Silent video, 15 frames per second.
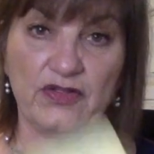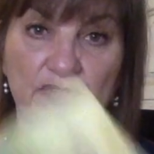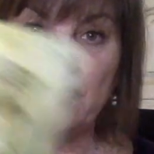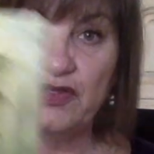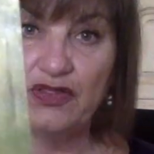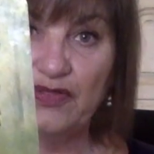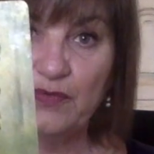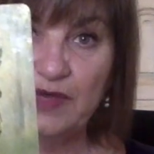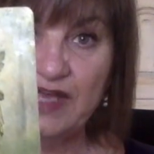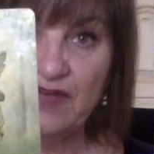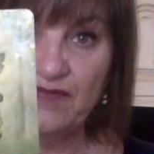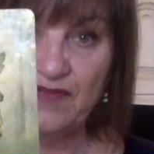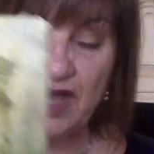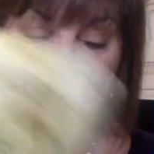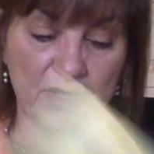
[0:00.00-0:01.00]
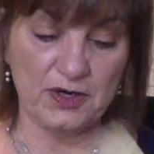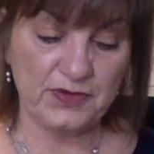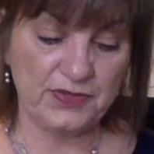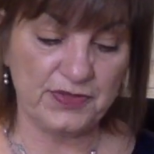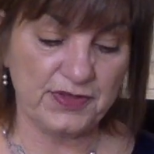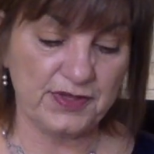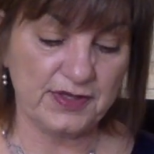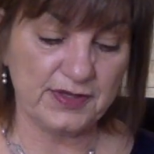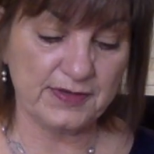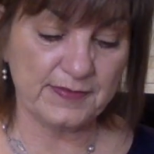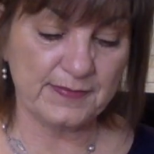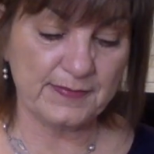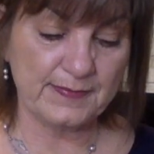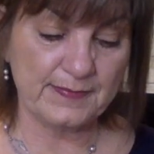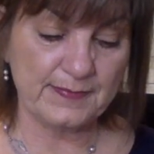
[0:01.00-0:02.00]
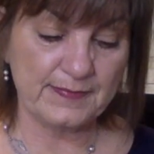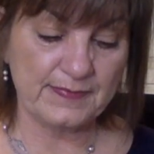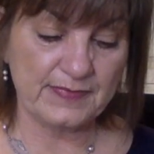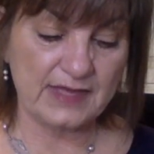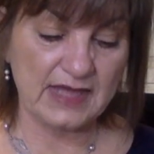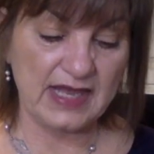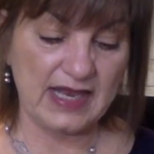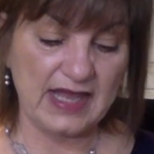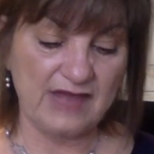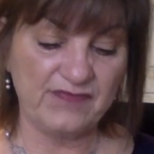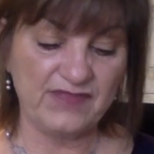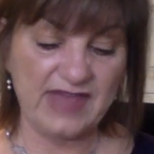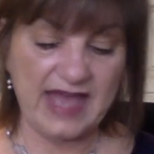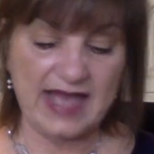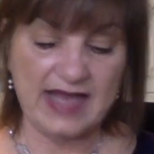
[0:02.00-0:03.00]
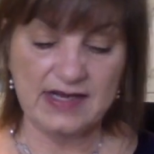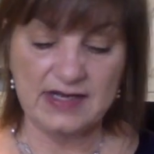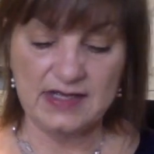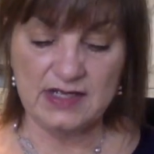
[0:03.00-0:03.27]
the Three of Earth. I love that.